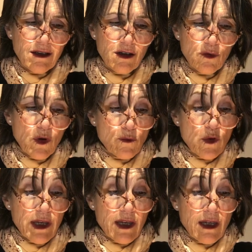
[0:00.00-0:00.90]
when
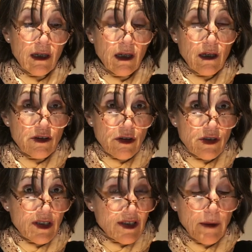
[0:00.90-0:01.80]
we, so
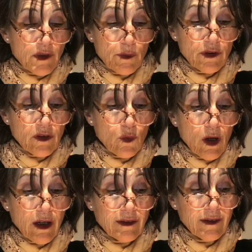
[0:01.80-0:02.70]
susceptible to
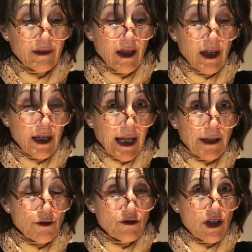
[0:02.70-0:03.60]
words,
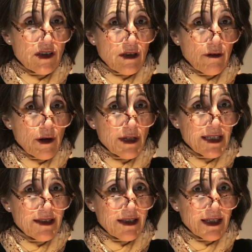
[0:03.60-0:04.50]
cannot trust our own
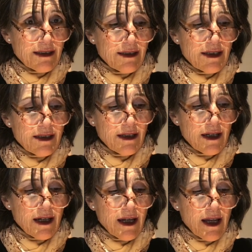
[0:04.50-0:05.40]
instincts.
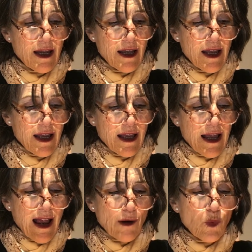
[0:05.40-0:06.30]

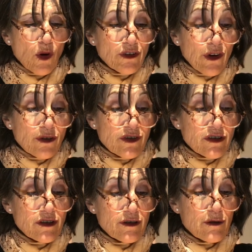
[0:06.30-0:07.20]
And what dogs can
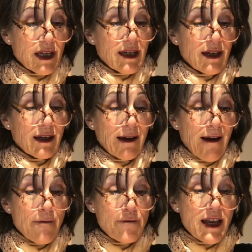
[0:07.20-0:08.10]
do here,
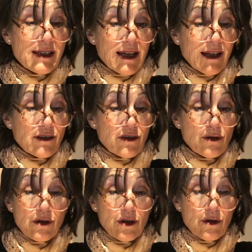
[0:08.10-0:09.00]
aphasiacs do
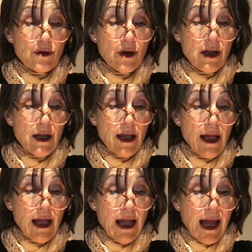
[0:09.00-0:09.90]
too,
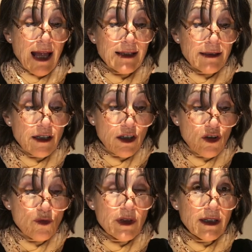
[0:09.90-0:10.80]
and at a
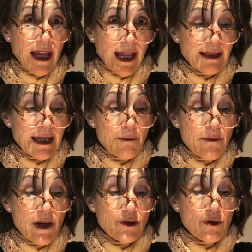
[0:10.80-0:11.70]
human and
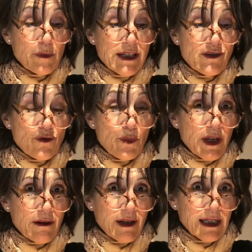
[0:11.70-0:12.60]
immeasurably
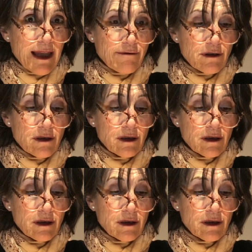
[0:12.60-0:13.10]
superior level.